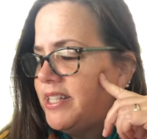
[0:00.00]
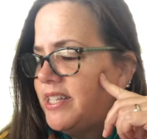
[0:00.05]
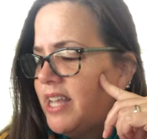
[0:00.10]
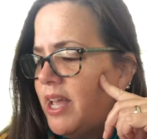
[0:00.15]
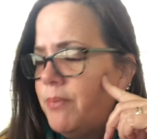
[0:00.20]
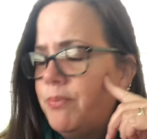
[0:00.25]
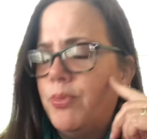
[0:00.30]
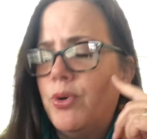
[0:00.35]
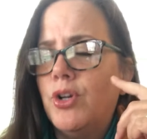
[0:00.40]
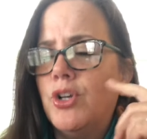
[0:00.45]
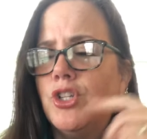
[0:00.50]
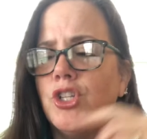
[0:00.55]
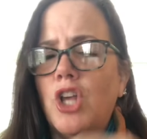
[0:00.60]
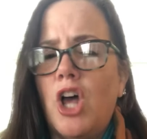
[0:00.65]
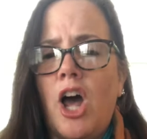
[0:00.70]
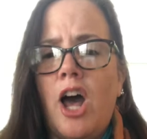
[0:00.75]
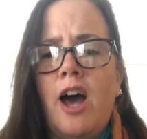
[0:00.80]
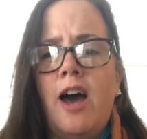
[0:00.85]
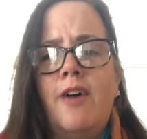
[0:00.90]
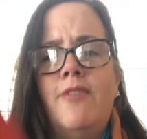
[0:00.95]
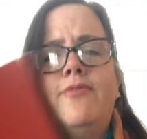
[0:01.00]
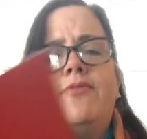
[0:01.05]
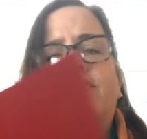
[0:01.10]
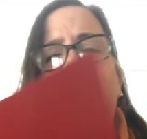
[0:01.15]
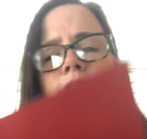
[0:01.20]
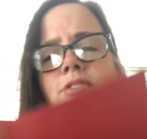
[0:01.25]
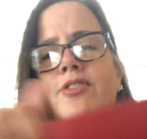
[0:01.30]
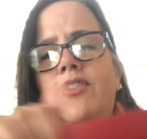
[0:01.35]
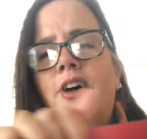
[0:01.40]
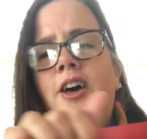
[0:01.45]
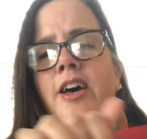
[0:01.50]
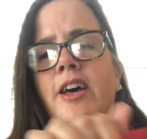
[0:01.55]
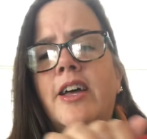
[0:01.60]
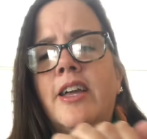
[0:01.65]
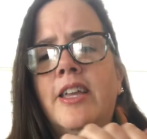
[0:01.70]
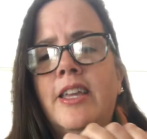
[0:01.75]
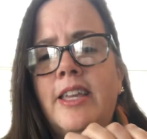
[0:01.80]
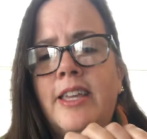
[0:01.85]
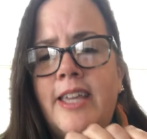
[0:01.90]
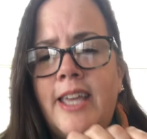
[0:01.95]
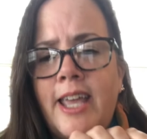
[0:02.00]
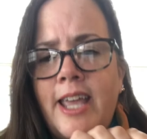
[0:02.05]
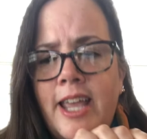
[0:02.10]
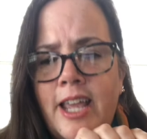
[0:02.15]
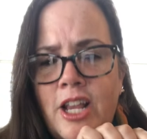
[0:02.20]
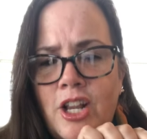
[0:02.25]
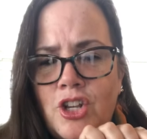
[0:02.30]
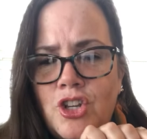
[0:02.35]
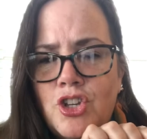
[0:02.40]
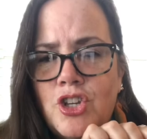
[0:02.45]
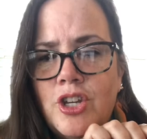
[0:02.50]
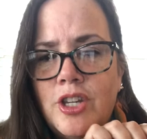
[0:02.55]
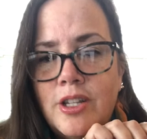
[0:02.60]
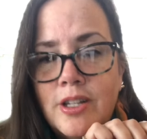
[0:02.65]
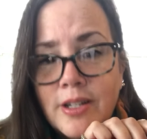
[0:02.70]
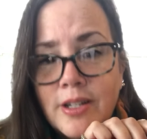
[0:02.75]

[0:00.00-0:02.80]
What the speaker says: temper's off the gauge.